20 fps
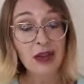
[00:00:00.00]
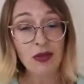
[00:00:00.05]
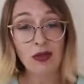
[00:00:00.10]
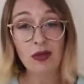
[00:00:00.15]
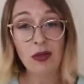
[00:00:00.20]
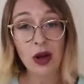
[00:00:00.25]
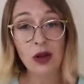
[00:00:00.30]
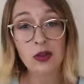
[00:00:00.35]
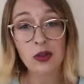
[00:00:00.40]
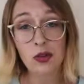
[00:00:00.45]

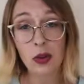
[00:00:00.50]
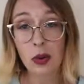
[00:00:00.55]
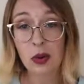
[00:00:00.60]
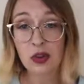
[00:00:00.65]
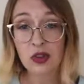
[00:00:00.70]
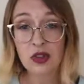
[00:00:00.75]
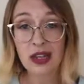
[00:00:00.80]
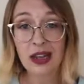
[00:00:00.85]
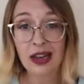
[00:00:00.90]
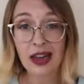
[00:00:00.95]
falls
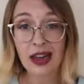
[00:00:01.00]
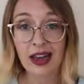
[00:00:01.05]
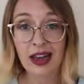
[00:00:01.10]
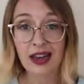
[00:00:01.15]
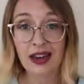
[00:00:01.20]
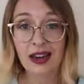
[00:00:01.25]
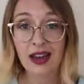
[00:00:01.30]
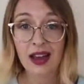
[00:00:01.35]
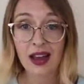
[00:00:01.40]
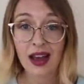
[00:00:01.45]
most in
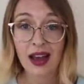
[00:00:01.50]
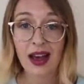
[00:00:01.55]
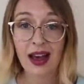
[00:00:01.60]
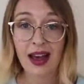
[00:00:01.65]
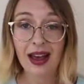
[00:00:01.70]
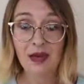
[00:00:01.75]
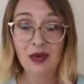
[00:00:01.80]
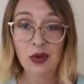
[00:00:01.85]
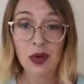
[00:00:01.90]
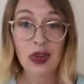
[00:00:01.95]
line
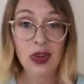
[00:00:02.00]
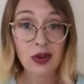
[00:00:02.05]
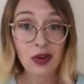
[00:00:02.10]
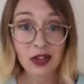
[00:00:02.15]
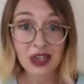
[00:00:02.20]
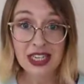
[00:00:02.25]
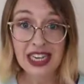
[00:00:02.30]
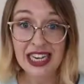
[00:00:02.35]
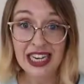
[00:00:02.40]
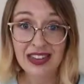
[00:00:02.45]
um, with
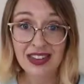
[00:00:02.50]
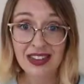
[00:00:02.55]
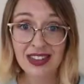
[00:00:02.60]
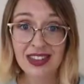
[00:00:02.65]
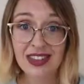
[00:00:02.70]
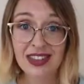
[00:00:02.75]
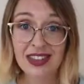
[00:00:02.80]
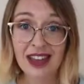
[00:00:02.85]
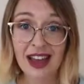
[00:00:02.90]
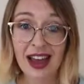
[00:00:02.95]
your
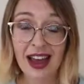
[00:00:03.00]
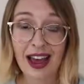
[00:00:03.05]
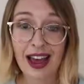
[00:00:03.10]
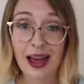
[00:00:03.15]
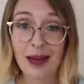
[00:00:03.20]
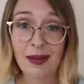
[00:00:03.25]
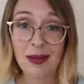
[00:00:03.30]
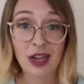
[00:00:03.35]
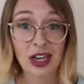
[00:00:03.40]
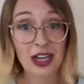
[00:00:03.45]
teens'
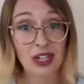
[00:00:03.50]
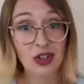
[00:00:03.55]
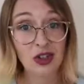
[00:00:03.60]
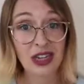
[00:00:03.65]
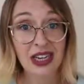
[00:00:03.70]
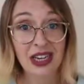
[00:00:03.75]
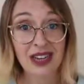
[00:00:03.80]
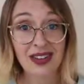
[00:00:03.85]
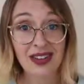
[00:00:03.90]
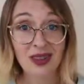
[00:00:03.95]
um,
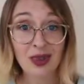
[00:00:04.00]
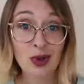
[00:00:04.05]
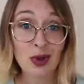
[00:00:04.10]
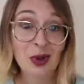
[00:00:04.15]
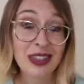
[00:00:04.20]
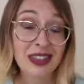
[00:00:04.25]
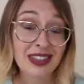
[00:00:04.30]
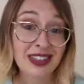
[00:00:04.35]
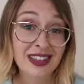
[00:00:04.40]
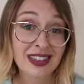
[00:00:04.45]
dietary
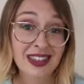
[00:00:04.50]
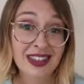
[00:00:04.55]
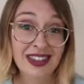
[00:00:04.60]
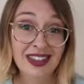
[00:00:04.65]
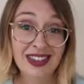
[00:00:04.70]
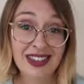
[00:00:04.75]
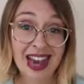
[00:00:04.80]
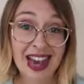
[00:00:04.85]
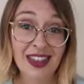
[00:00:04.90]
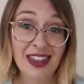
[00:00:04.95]
choices
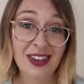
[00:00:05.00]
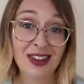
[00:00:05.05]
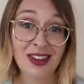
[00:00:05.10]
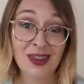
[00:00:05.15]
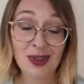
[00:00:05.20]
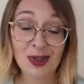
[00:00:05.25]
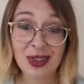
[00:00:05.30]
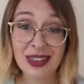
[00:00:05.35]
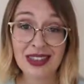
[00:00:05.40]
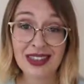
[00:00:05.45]
and ethical
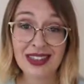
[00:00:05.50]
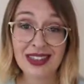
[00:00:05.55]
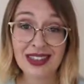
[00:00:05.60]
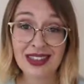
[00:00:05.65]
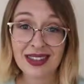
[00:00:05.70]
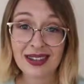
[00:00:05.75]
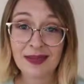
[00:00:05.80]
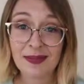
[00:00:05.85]
choices.